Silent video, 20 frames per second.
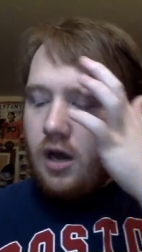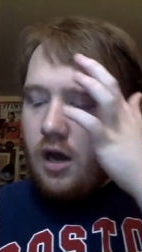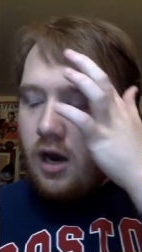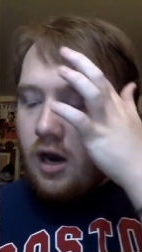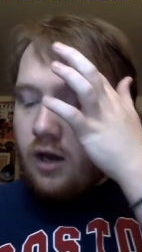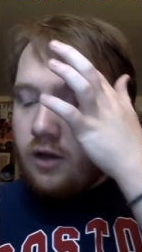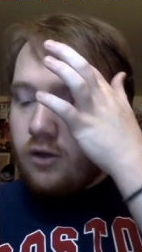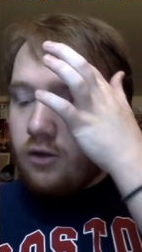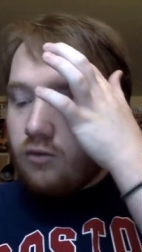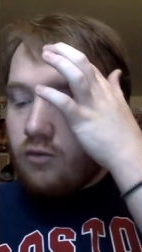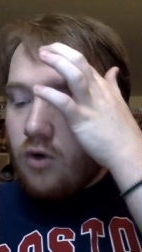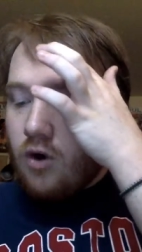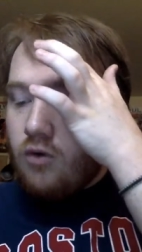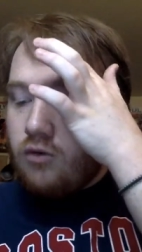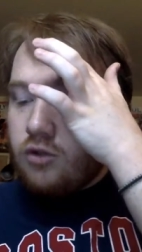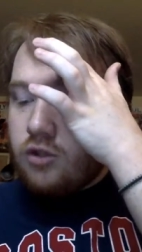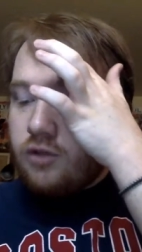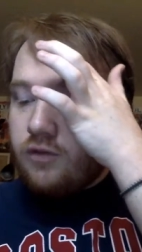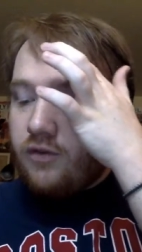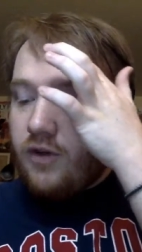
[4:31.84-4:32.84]
uh,
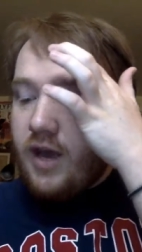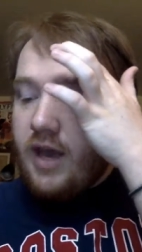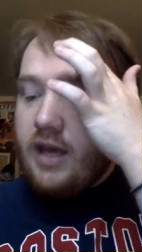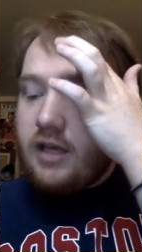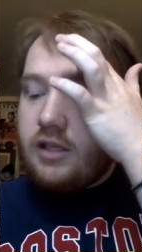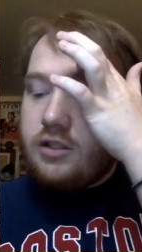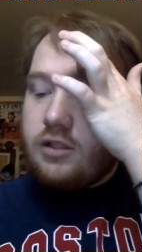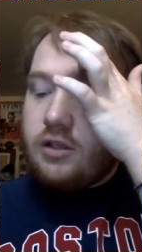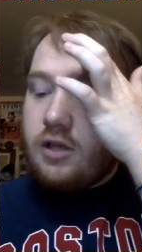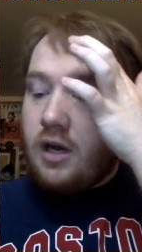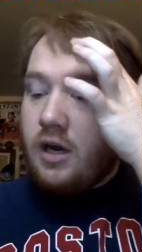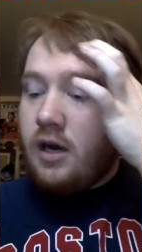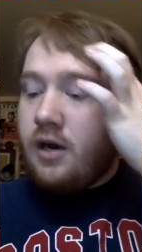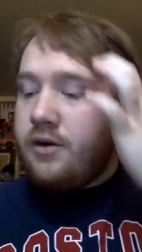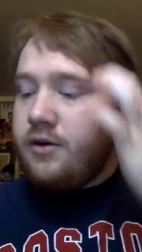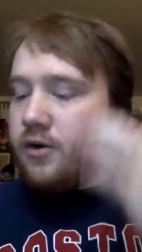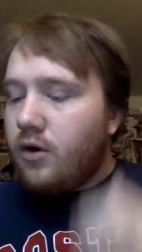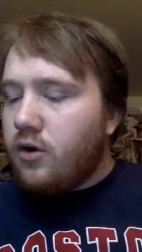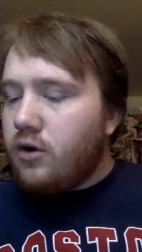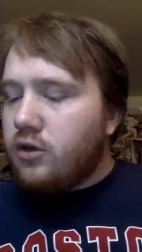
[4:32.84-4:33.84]
Larocque, Fast, uh,
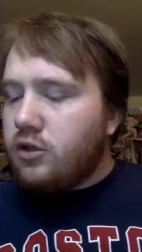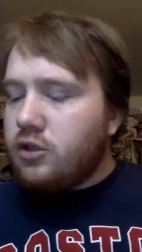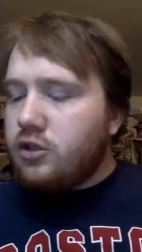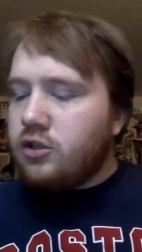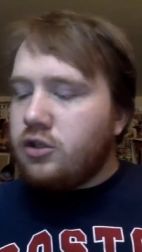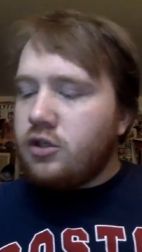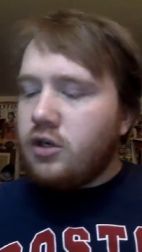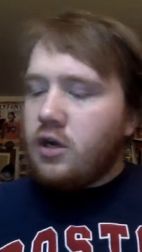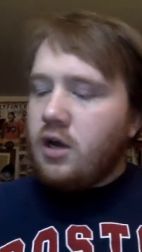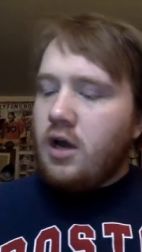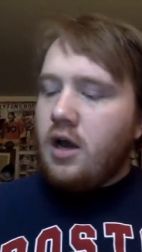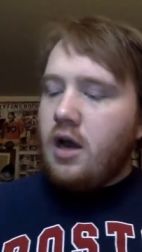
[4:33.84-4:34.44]
Nurse,